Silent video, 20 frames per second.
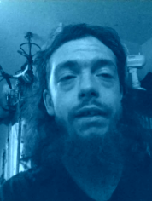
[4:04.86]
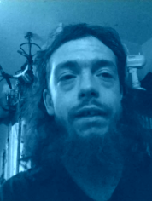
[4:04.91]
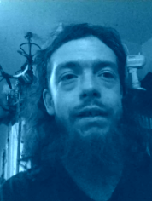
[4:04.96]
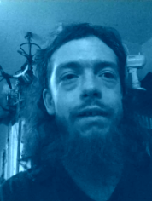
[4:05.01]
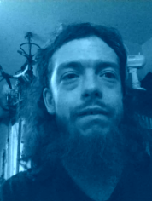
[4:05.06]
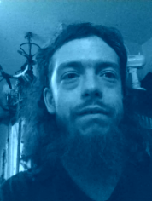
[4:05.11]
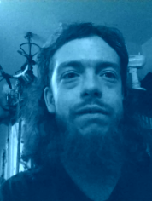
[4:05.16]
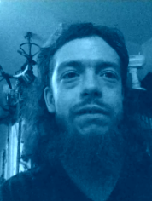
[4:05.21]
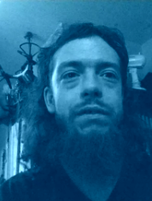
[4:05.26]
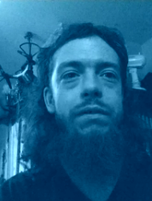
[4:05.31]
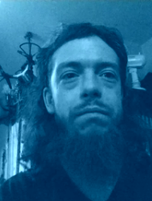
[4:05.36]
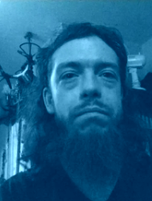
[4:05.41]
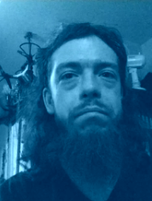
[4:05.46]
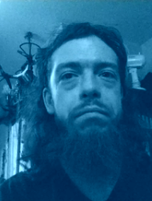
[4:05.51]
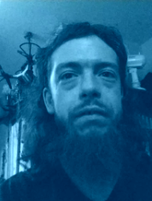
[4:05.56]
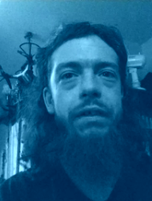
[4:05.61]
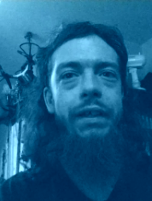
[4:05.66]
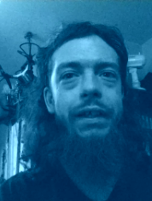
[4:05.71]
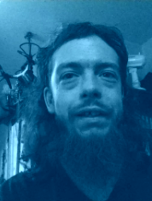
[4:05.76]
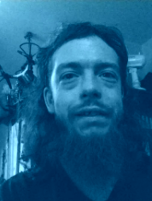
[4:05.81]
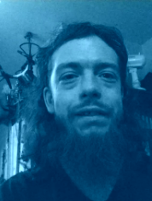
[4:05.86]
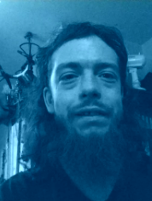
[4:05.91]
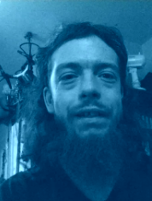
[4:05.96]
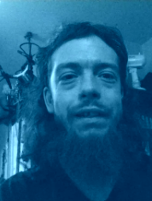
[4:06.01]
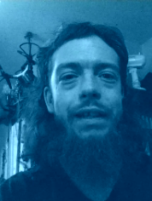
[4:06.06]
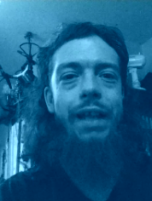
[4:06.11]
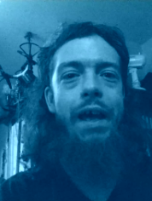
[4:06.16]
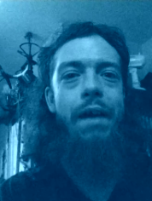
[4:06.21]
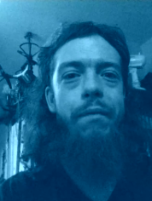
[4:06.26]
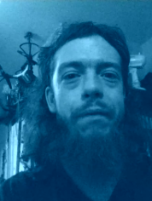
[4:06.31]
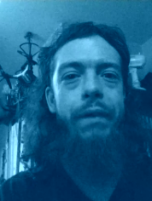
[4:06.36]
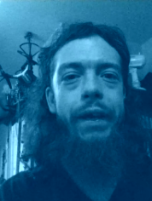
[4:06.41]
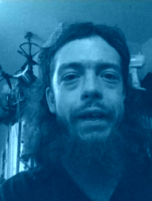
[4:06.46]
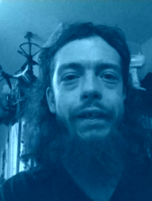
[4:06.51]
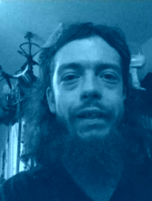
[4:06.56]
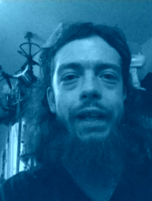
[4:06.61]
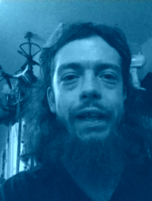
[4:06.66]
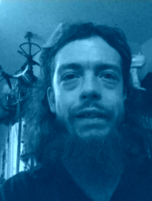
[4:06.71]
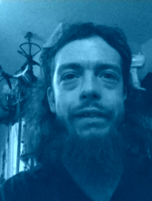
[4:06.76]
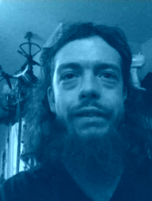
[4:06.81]
it was pretty easy to navigate
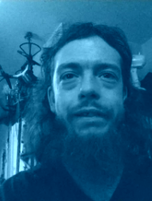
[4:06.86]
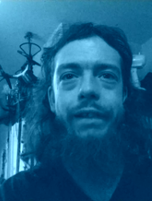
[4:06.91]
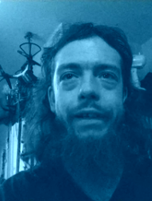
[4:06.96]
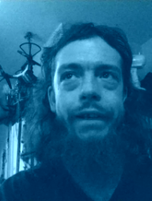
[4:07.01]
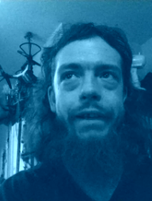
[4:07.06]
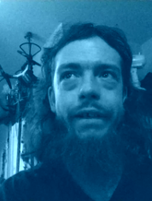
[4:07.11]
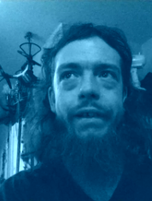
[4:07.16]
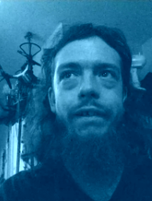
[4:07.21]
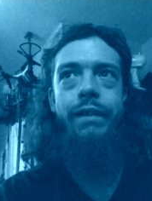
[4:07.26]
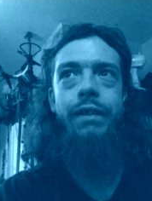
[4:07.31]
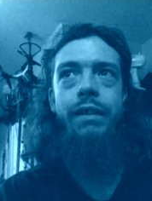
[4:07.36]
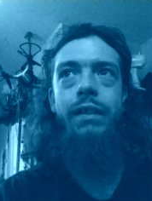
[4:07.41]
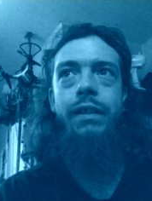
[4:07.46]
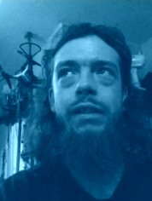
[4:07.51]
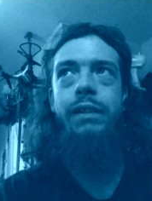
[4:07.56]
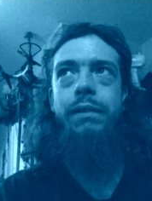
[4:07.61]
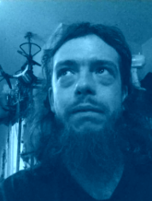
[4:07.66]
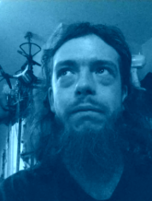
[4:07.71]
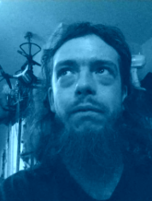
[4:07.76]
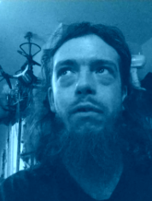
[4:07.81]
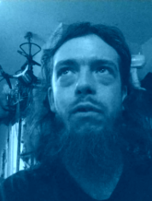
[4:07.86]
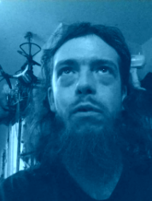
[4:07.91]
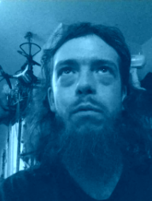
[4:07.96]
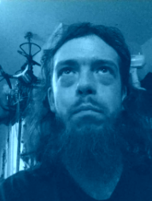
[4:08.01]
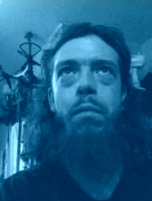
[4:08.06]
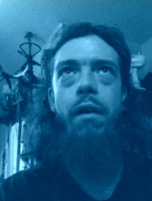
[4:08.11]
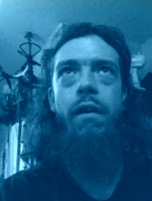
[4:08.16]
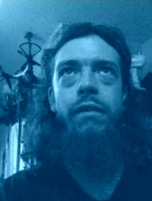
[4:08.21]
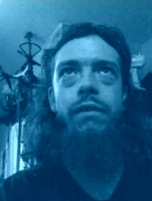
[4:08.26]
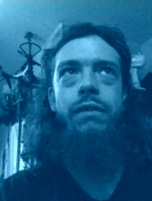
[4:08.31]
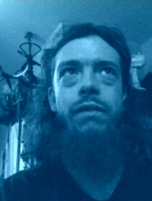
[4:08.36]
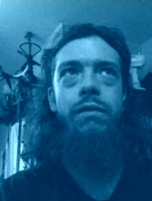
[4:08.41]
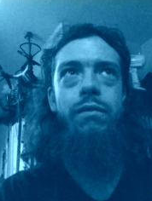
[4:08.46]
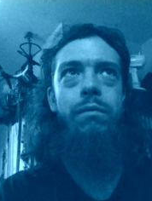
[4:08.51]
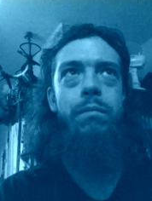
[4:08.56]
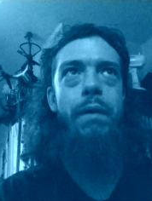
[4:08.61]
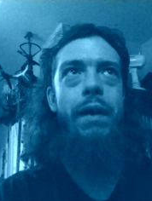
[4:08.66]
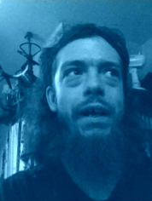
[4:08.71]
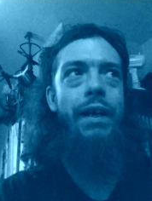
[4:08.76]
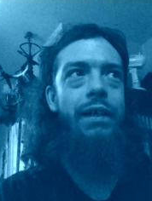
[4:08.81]
that city. The rural parts of
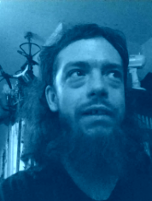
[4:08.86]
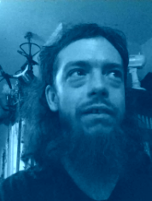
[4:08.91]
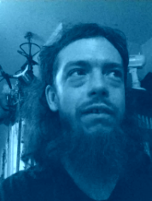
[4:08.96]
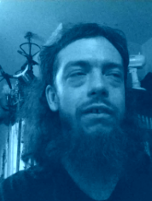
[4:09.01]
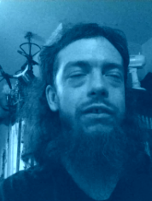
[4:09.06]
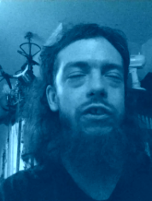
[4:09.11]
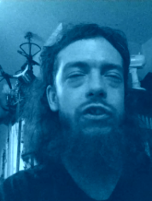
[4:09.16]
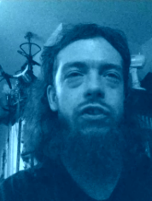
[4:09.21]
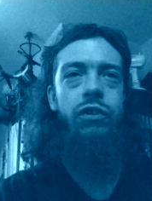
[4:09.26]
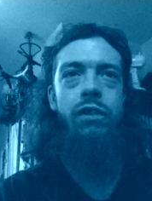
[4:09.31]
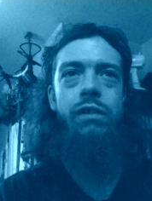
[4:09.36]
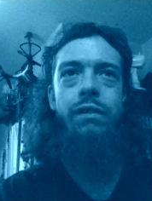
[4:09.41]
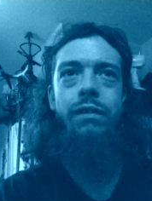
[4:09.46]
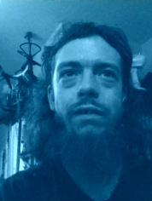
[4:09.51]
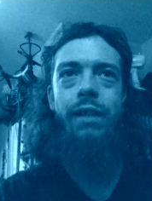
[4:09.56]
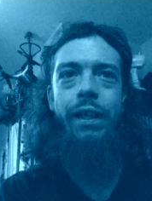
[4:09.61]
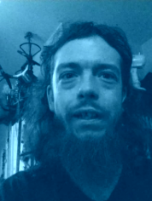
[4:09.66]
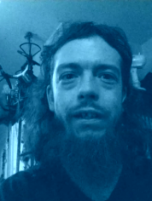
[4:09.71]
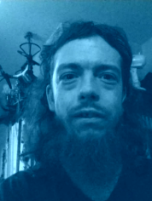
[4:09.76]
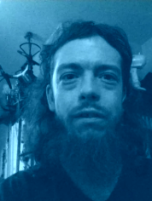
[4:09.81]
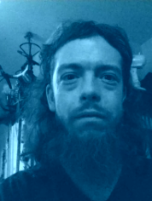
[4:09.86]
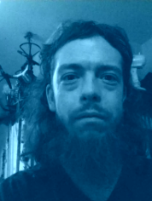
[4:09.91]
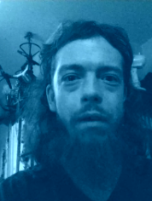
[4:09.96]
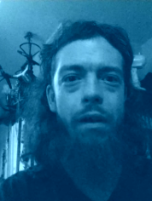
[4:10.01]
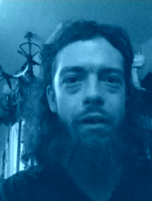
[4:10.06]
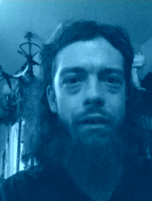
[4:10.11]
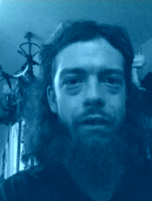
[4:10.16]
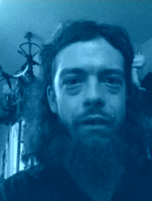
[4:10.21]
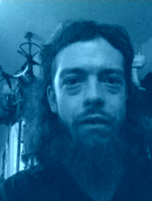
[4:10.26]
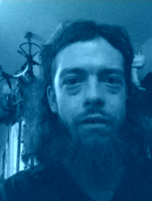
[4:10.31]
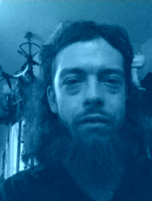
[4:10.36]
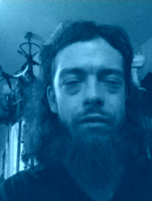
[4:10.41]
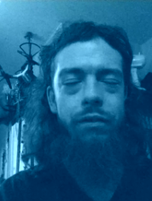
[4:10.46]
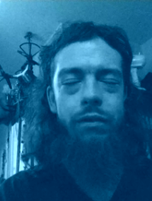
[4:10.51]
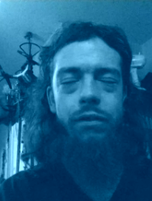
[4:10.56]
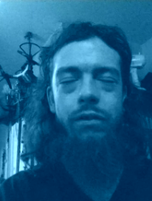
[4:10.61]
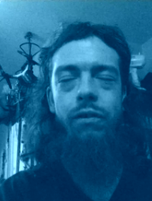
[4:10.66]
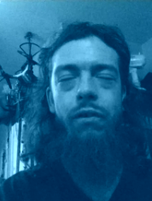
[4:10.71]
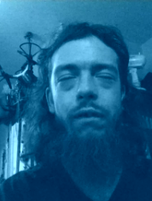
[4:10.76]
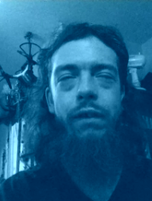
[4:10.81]
Quebec look just like Toronto.
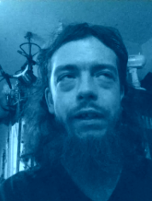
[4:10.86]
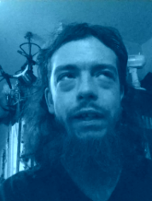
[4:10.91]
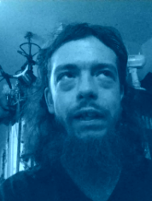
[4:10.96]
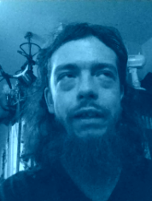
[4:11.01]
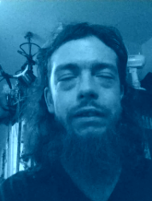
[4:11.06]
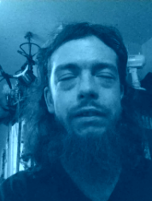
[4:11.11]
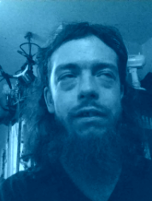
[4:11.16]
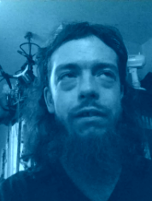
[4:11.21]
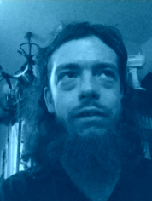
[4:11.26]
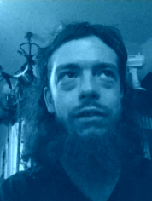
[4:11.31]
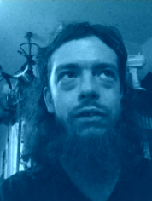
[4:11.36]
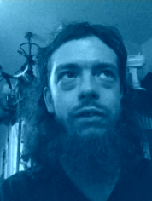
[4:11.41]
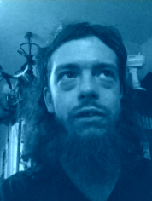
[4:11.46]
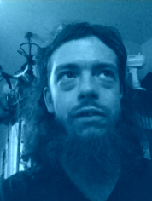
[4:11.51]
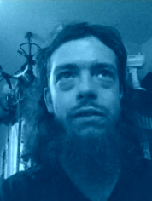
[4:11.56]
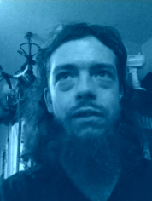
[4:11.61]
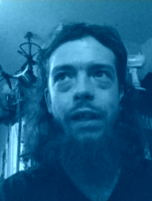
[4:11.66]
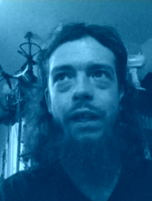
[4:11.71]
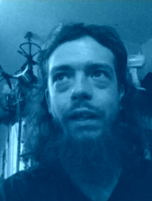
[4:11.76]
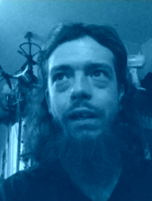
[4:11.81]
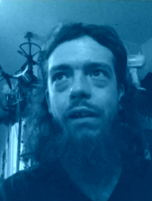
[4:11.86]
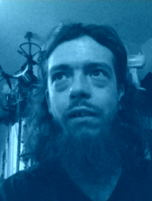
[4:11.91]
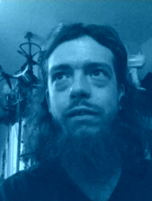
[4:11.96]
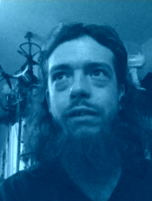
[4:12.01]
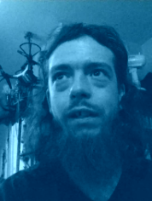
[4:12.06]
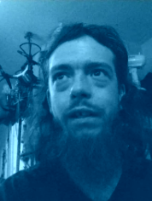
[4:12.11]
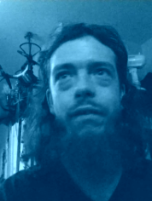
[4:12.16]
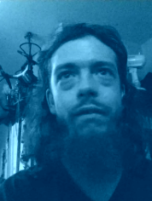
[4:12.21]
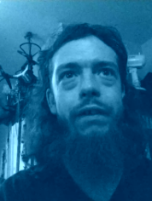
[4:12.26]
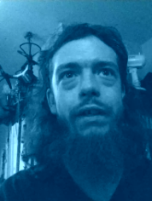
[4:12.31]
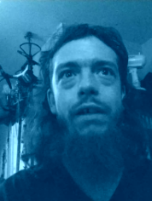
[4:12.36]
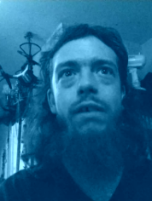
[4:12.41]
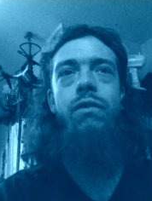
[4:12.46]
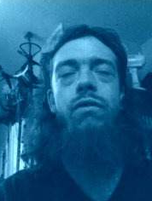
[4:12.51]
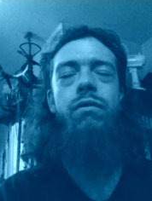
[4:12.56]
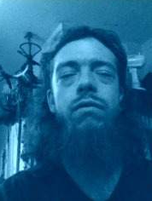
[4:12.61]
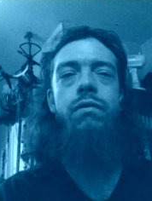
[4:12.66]
sorry, they look just like Ontario.